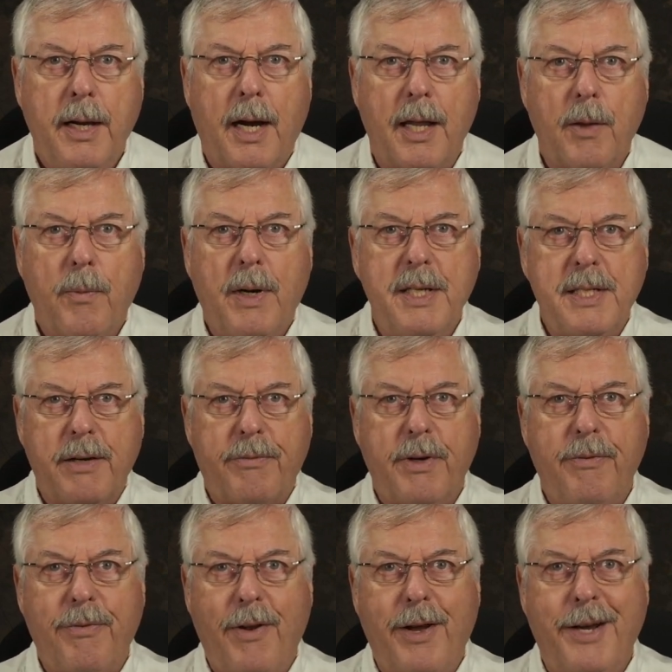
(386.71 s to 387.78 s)
Otherwise, every
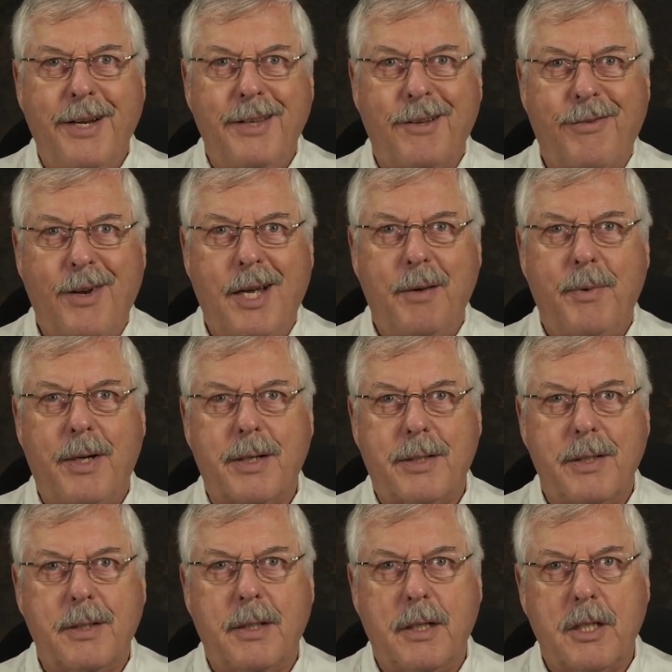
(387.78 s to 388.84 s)
fly in the fly box
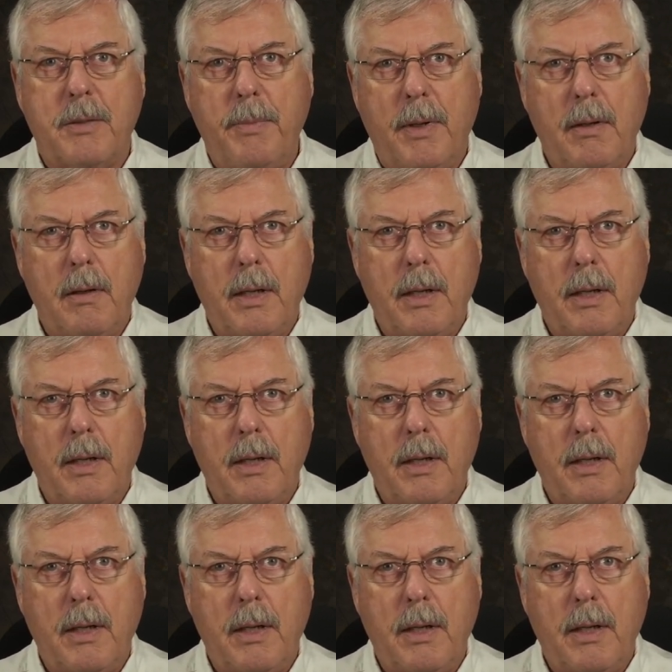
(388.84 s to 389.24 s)
is going to smell